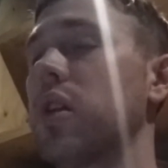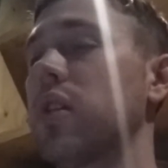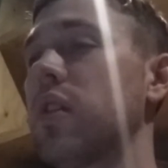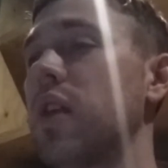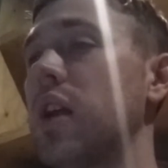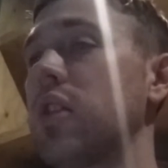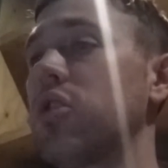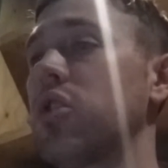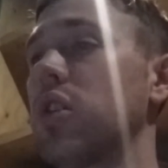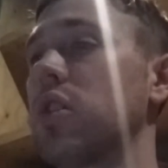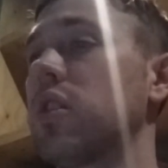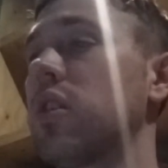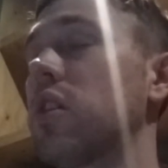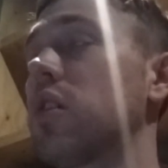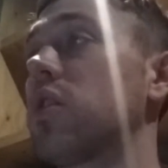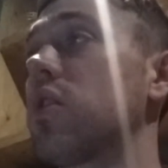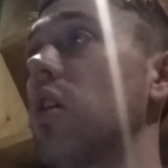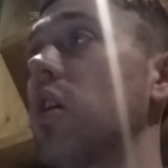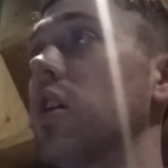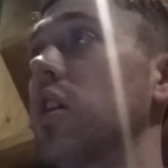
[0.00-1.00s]
it's not just the
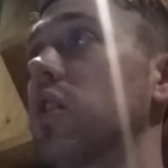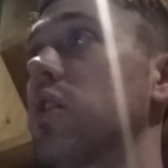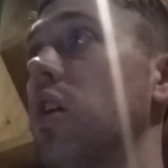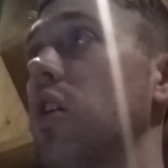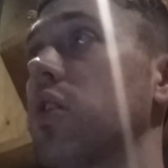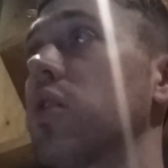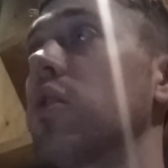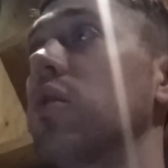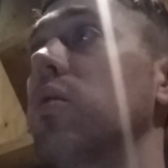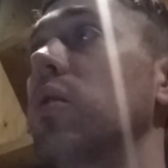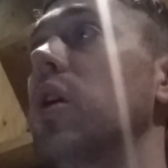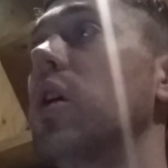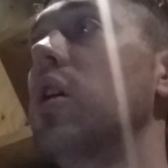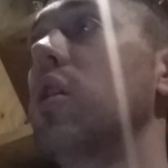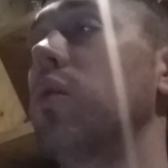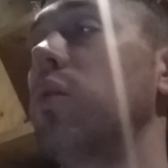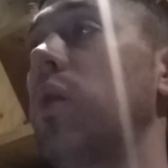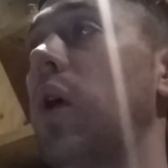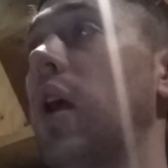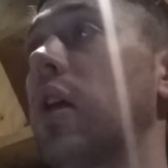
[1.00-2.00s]
start. It's also
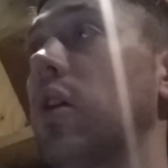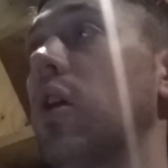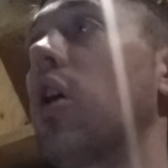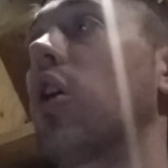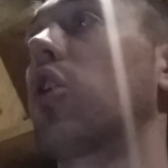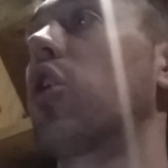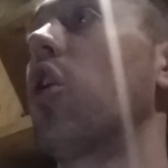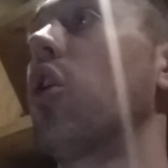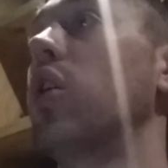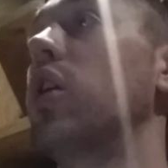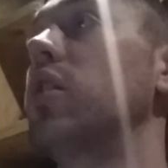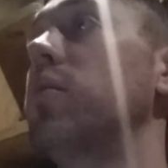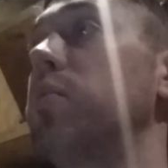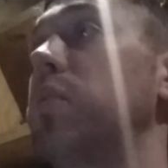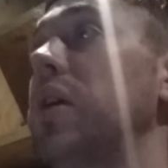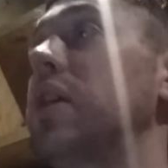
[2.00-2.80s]
a current